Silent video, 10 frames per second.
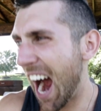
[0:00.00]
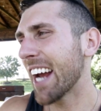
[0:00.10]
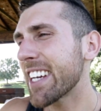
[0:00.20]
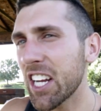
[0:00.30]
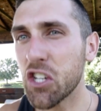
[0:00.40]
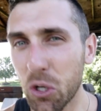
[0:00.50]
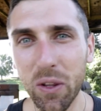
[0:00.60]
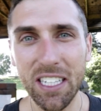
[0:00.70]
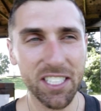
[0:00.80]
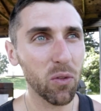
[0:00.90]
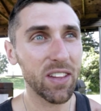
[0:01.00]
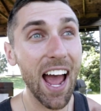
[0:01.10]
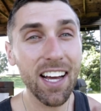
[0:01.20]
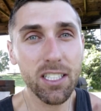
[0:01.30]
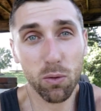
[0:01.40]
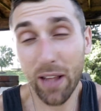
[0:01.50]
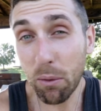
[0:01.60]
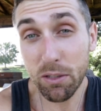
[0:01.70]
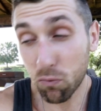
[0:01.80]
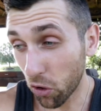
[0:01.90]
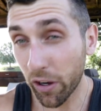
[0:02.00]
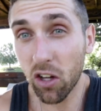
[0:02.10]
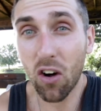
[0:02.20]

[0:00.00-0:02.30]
I could do this. So that is that was really